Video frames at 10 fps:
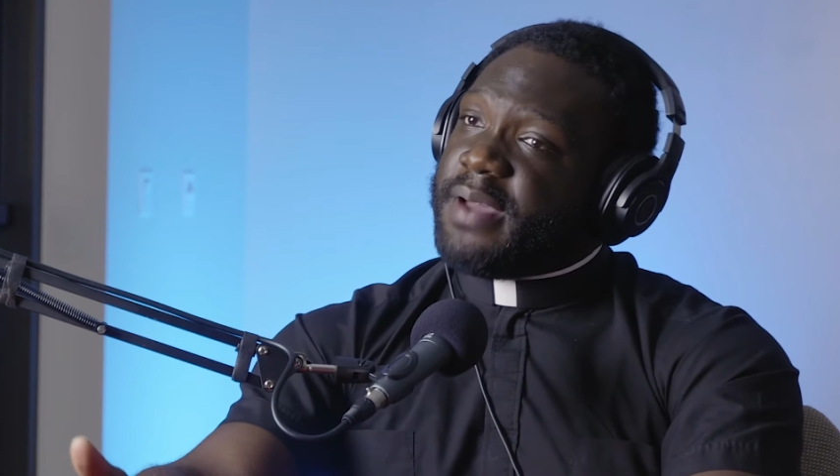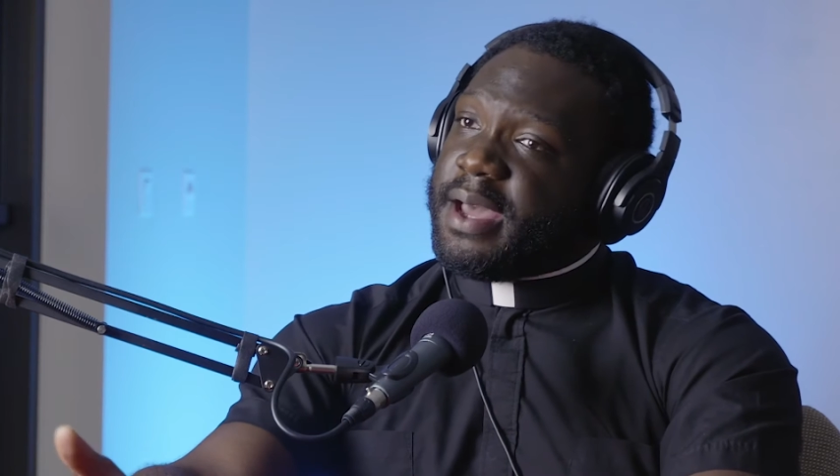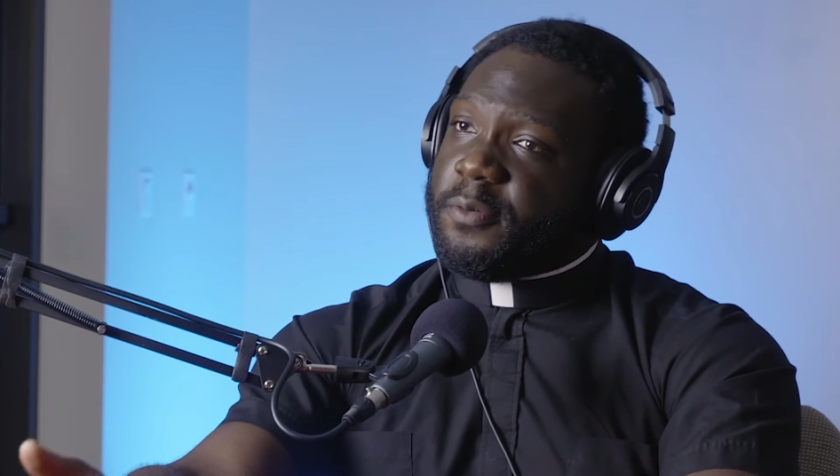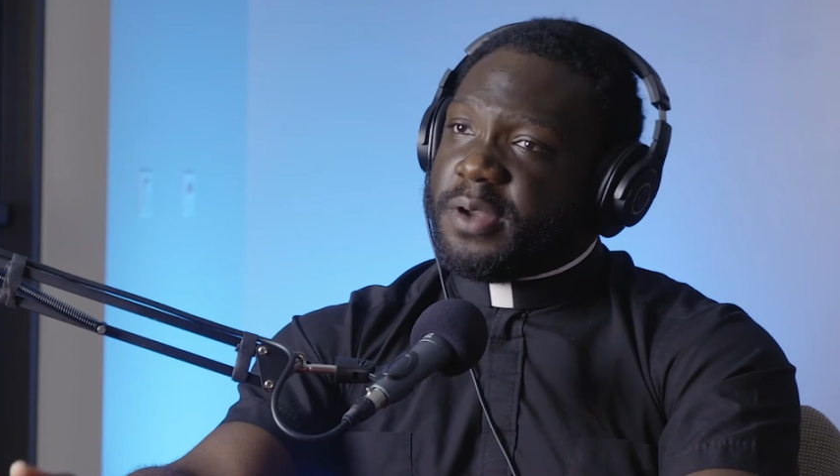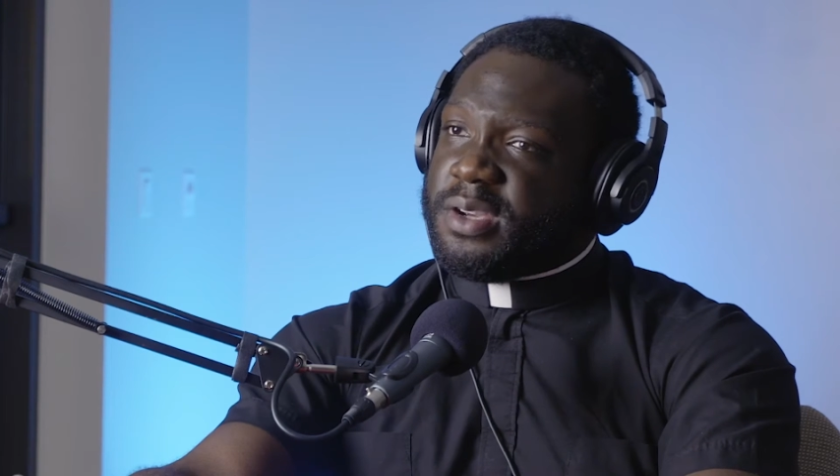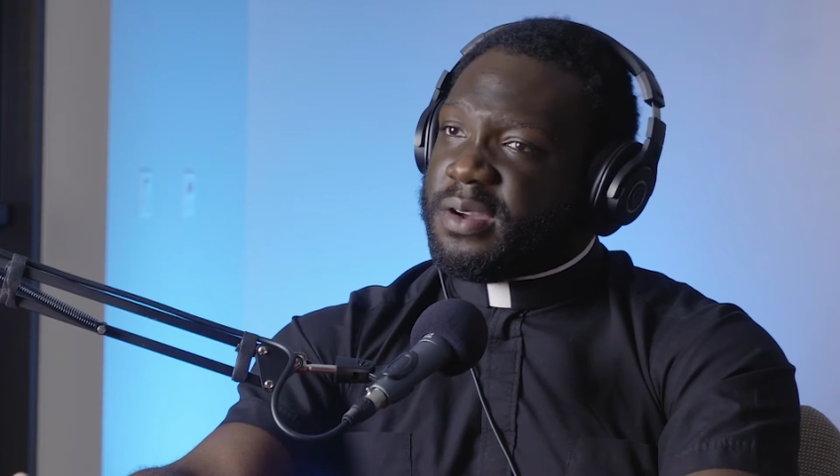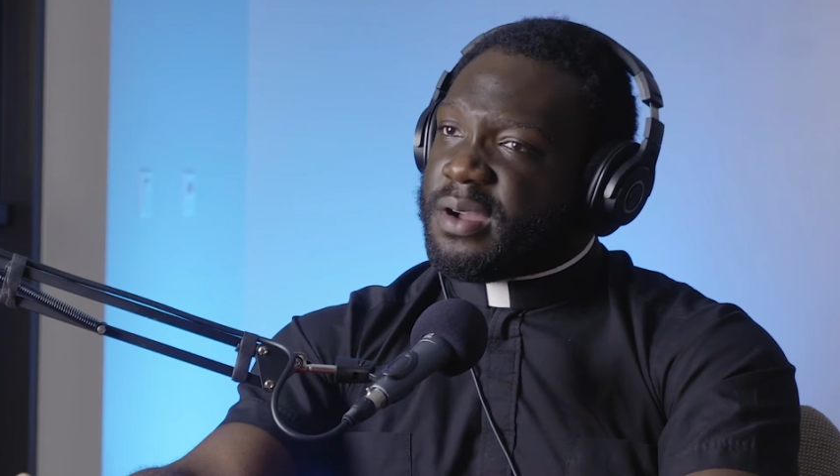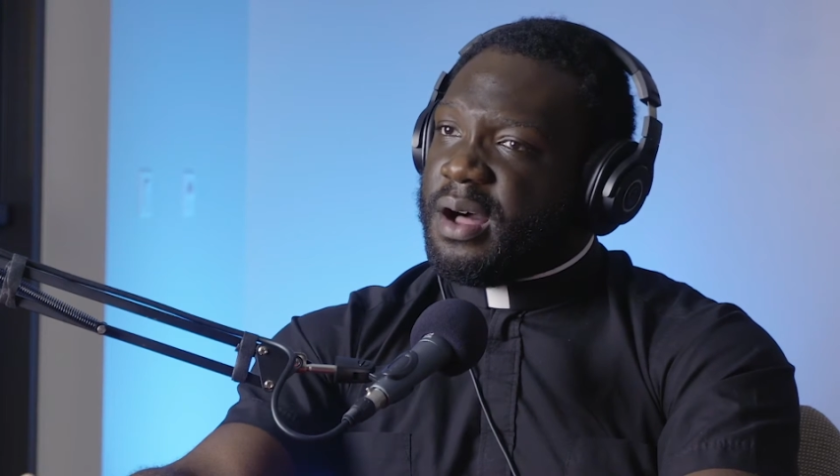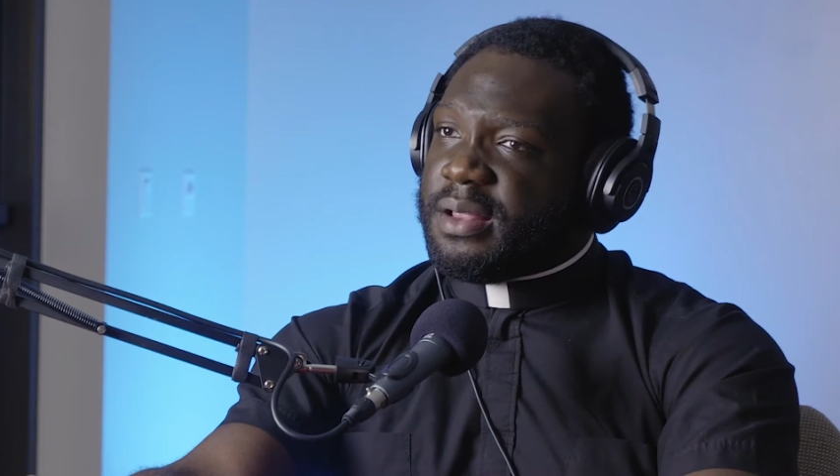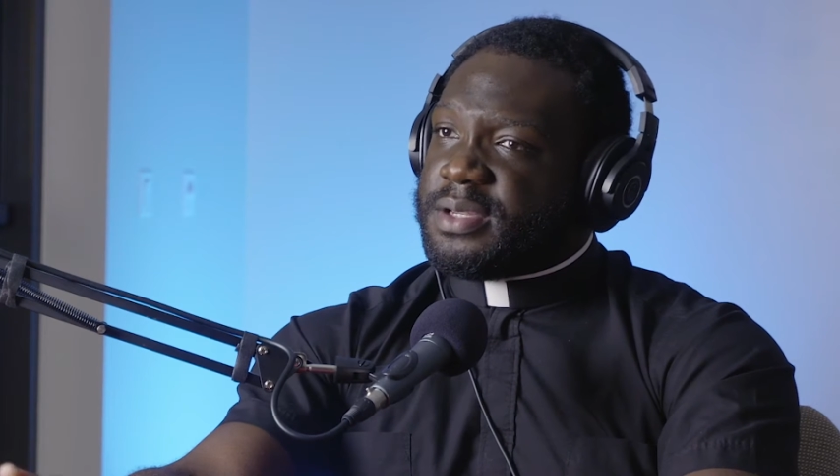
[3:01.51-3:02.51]
have had 1 year of
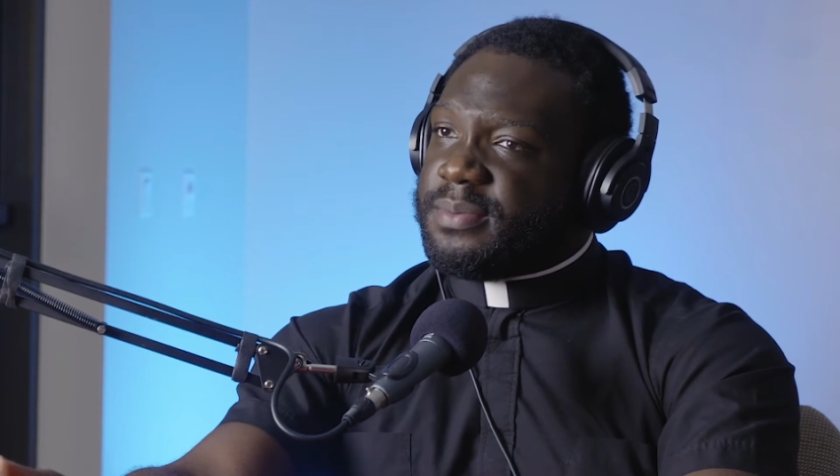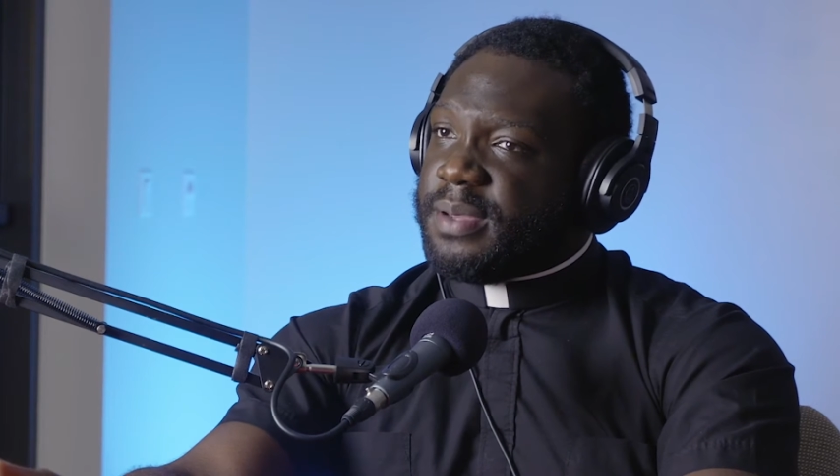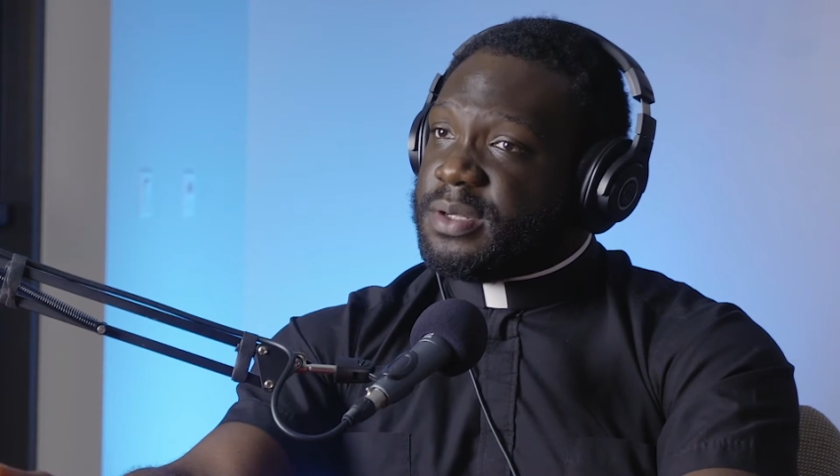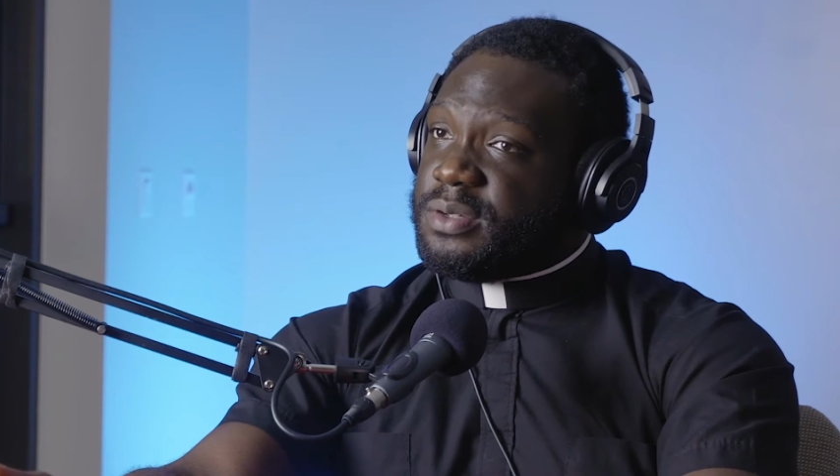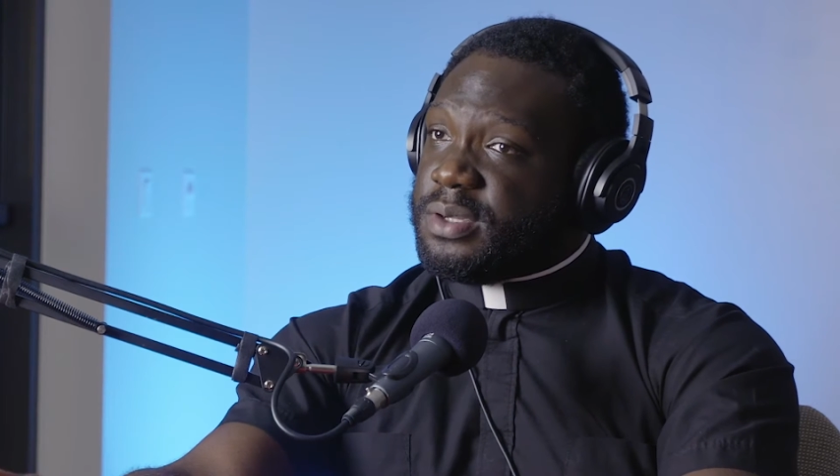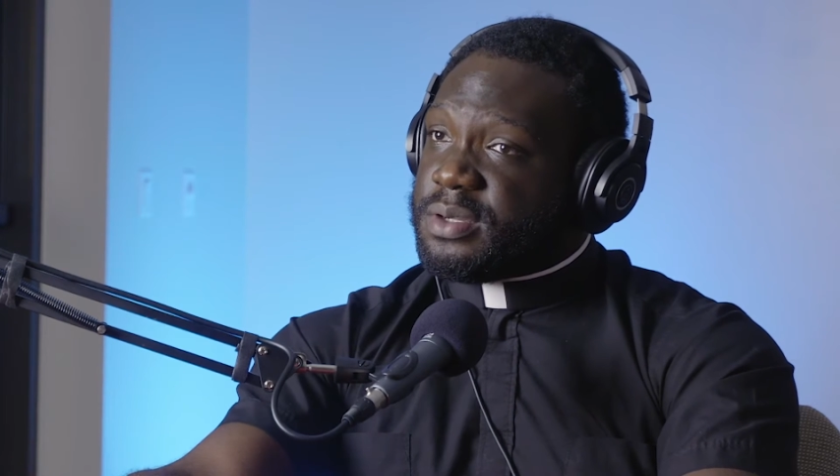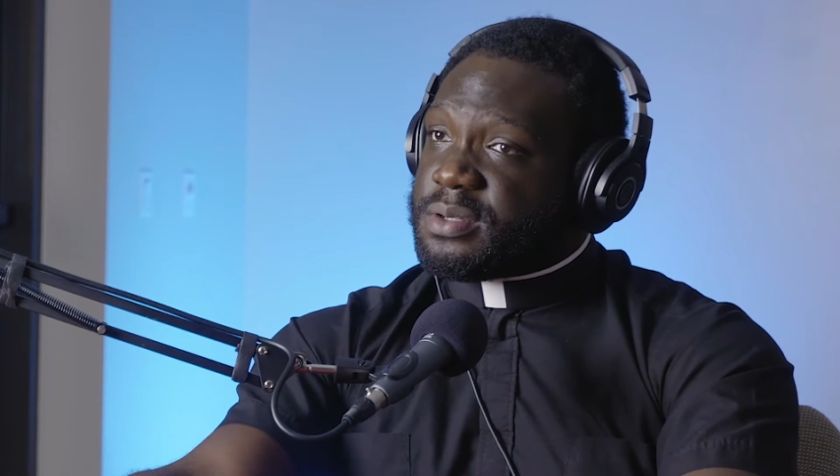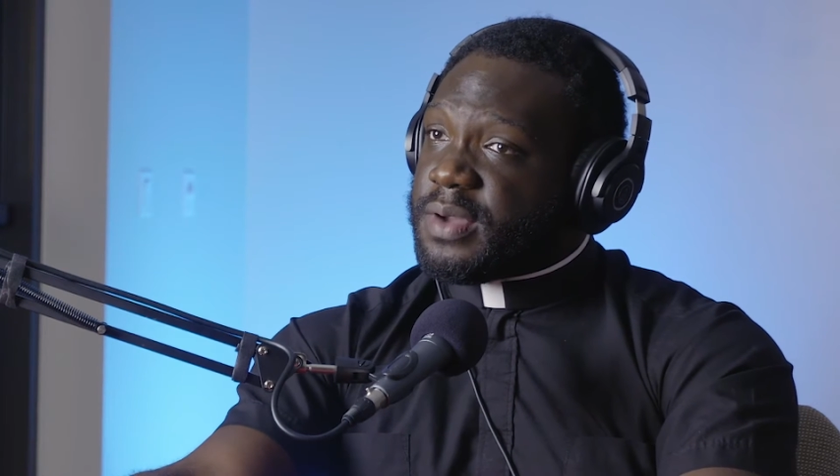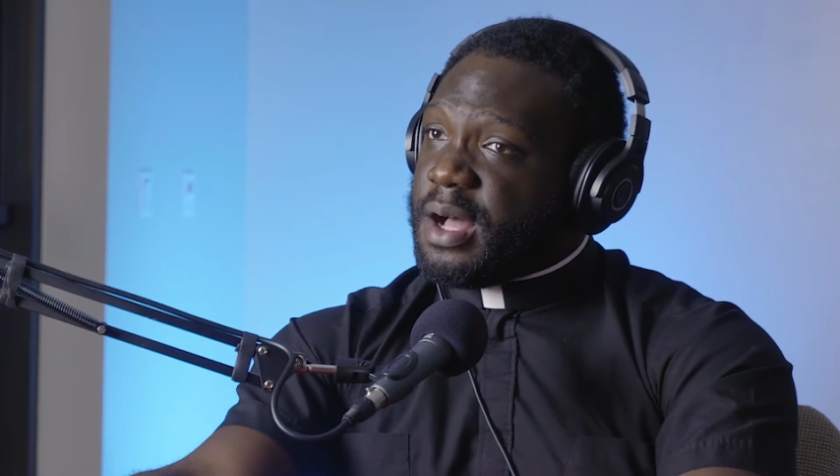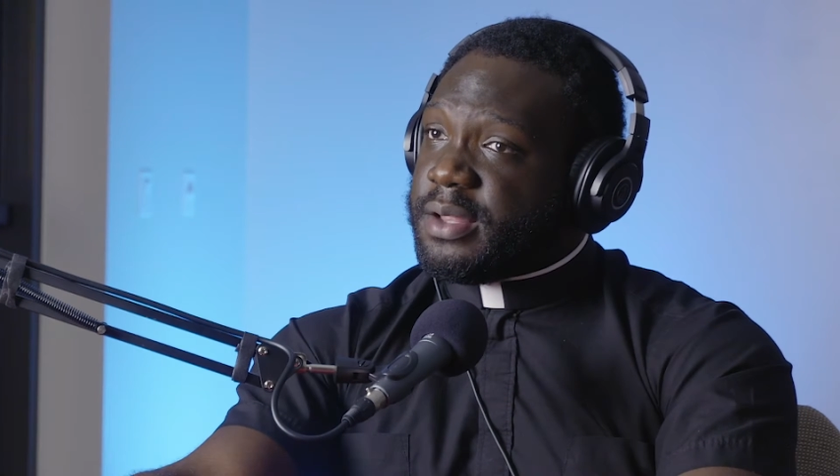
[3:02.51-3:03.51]
college, maybe 2 years
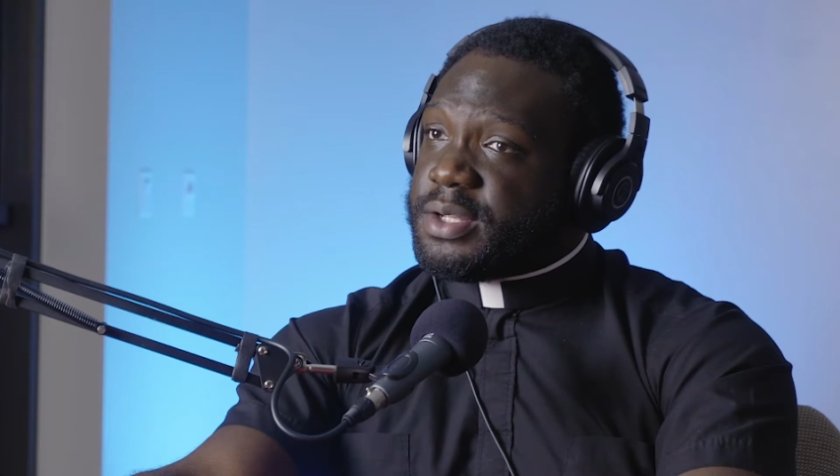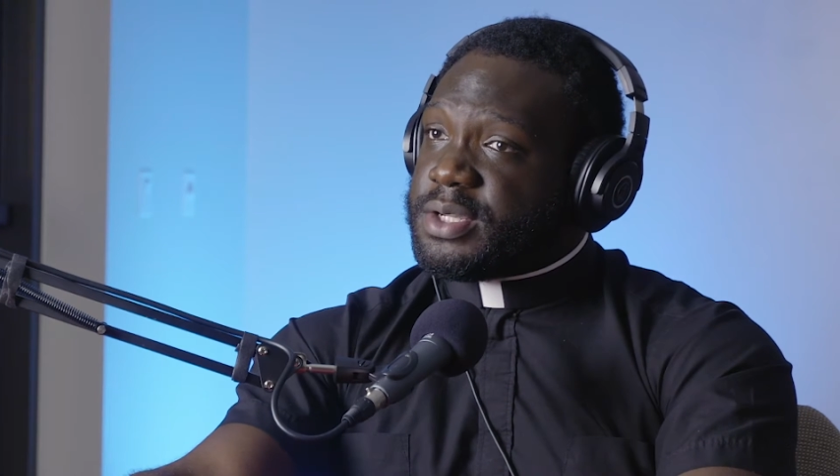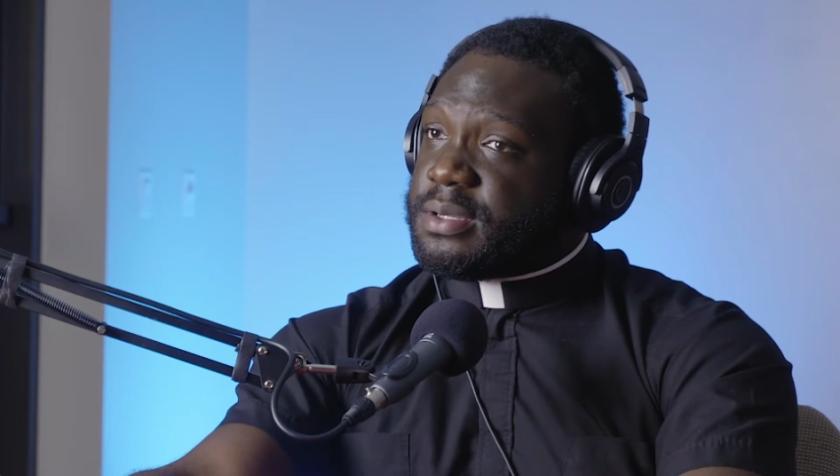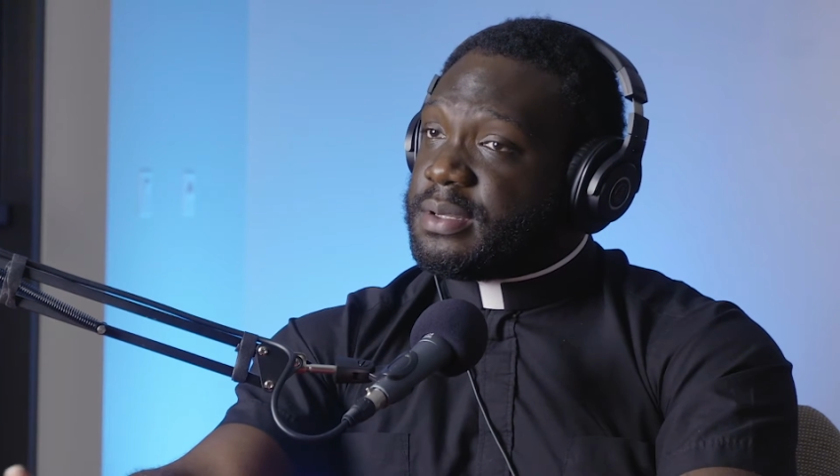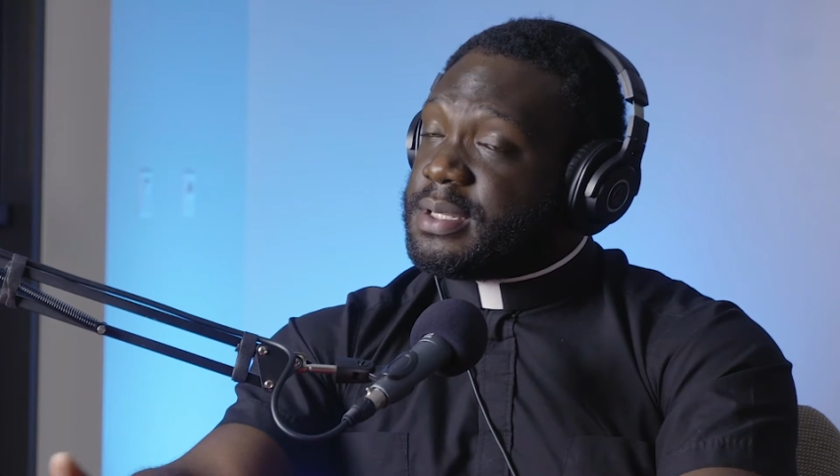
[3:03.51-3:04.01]
of college.